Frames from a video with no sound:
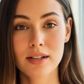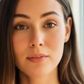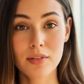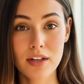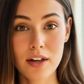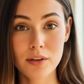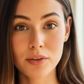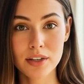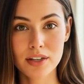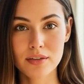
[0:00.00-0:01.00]
"We need more
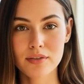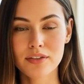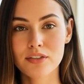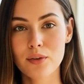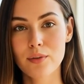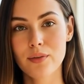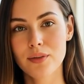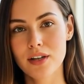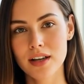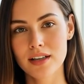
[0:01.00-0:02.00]
production
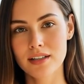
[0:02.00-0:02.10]
capacity,"